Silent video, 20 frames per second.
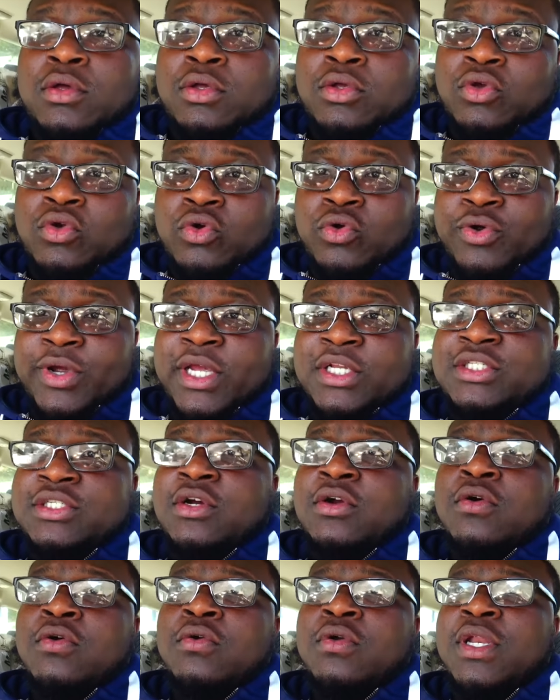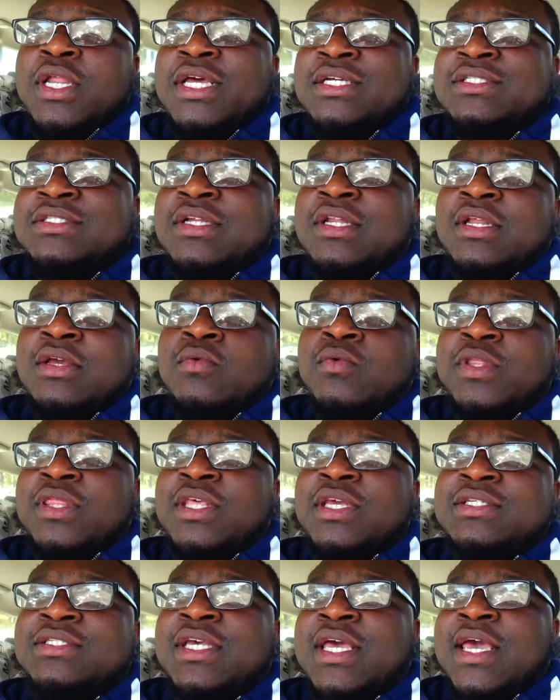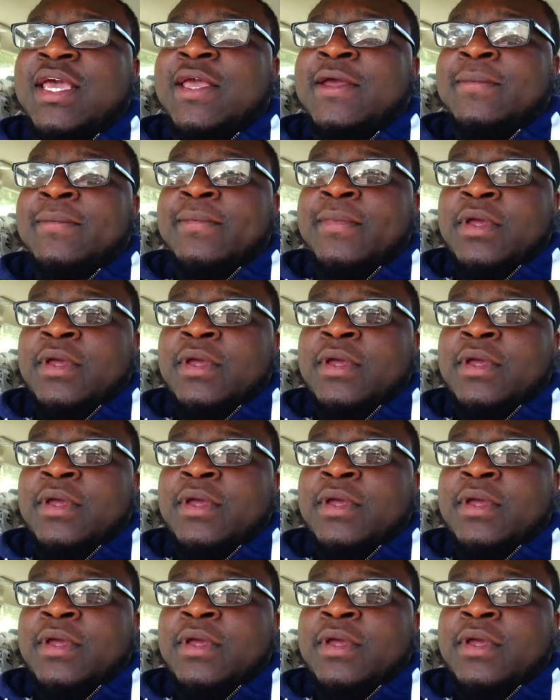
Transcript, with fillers: You create your own destiny with this game.